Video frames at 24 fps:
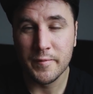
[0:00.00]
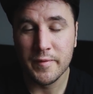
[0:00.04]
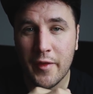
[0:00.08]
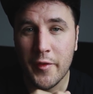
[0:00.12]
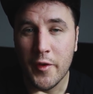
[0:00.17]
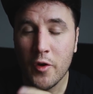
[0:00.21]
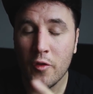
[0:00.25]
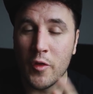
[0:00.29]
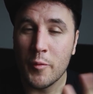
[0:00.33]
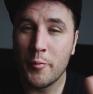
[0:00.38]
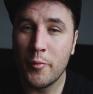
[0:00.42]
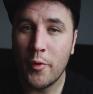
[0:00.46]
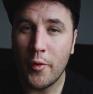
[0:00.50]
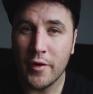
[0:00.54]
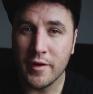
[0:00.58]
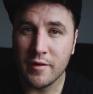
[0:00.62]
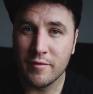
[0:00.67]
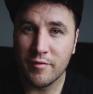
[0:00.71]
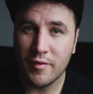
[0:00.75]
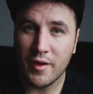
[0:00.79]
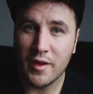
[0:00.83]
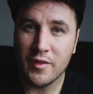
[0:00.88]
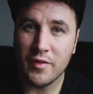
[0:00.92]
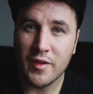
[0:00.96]
And then on the point
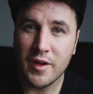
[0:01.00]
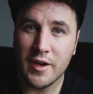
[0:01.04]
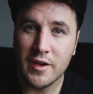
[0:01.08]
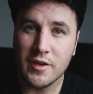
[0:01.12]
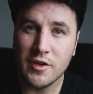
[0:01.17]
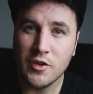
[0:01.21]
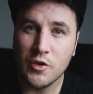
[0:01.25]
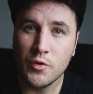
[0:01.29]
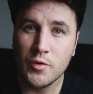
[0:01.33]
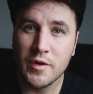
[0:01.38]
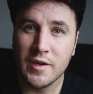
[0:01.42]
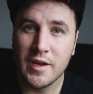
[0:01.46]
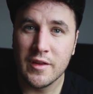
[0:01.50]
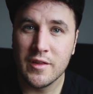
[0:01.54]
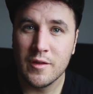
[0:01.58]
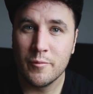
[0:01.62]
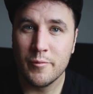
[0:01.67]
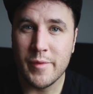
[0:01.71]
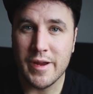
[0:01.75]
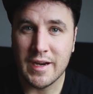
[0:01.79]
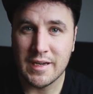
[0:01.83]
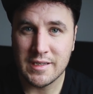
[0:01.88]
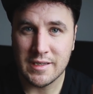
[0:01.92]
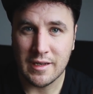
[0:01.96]
fly, then you can either
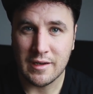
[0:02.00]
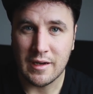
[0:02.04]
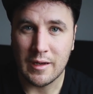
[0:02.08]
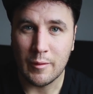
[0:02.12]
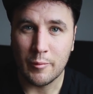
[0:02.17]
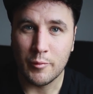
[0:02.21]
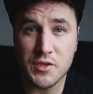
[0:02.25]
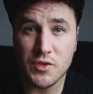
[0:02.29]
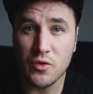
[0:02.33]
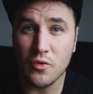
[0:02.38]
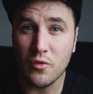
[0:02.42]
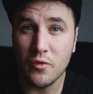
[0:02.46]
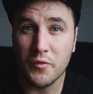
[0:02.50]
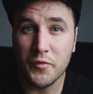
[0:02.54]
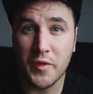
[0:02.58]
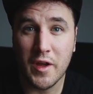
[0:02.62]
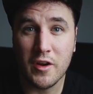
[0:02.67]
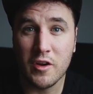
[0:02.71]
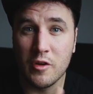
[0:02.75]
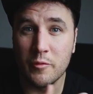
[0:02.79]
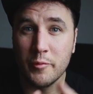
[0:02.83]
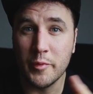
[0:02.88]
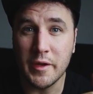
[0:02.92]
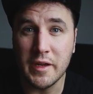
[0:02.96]
mix that up. So
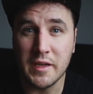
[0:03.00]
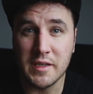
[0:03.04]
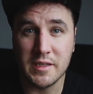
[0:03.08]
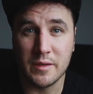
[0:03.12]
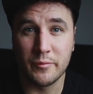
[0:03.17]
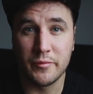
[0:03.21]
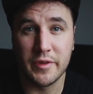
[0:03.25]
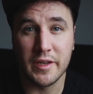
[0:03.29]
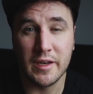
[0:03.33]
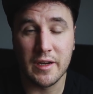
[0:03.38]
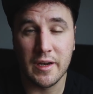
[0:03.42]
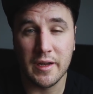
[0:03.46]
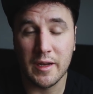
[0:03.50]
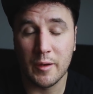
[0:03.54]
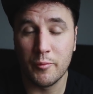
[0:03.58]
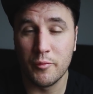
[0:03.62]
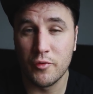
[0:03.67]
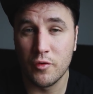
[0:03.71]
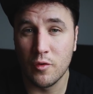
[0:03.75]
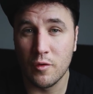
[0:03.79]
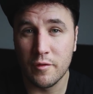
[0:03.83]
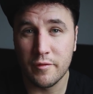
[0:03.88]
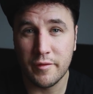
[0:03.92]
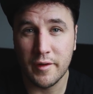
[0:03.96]
that could be something like a
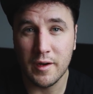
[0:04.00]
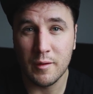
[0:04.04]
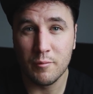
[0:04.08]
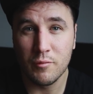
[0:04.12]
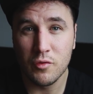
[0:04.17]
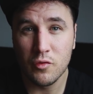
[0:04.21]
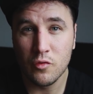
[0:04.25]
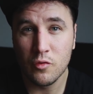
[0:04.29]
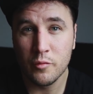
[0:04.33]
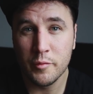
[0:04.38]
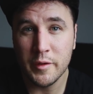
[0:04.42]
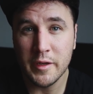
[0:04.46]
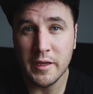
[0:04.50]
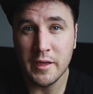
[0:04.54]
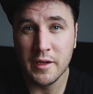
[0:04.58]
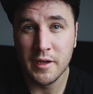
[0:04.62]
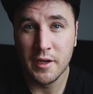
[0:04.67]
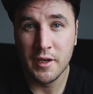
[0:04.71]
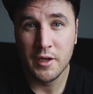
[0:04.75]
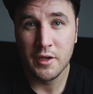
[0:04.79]
profile blueby,